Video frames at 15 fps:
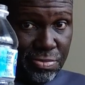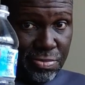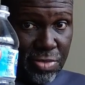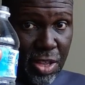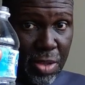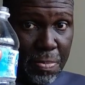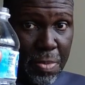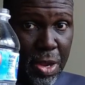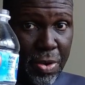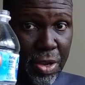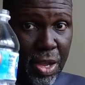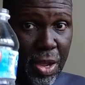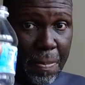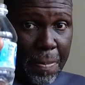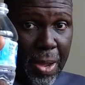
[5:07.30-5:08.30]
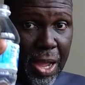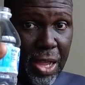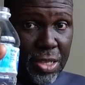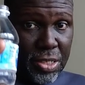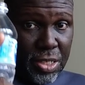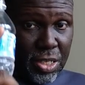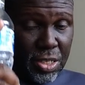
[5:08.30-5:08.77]
Media
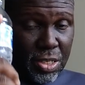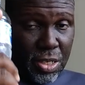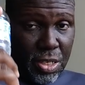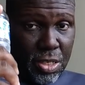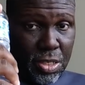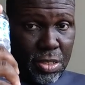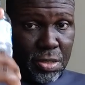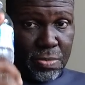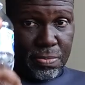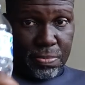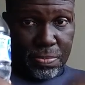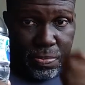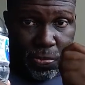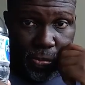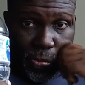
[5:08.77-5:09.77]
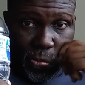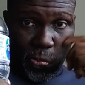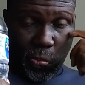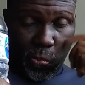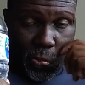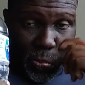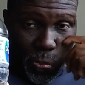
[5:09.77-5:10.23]
and the rest of the, the rest of the
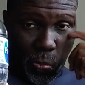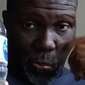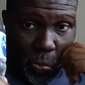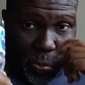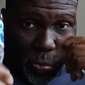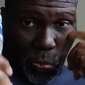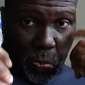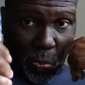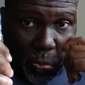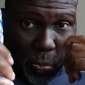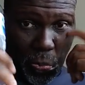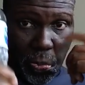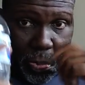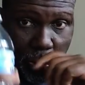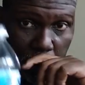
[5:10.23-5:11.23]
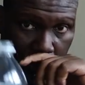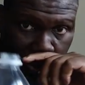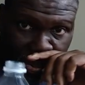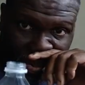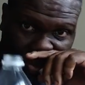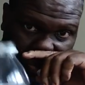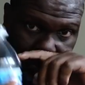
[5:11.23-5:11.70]
boxing global media.
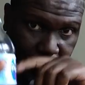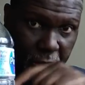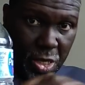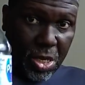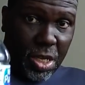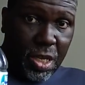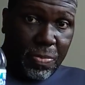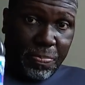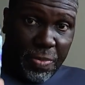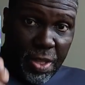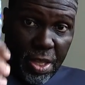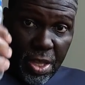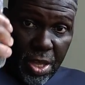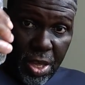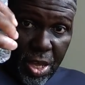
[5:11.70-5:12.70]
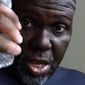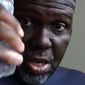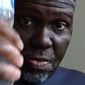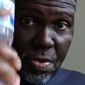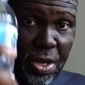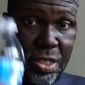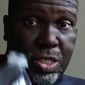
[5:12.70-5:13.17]
You need to call it out,
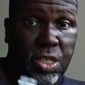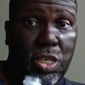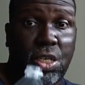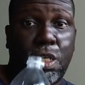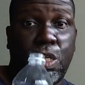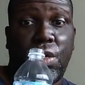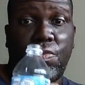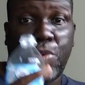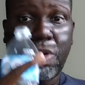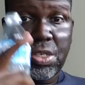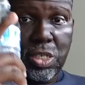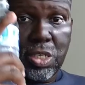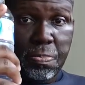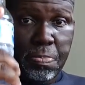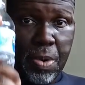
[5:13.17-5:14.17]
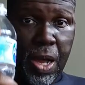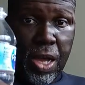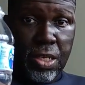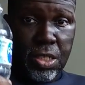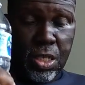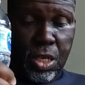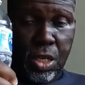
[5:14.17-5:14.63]
but you know you're not gonna
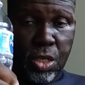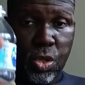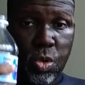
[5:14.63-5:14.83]
do that.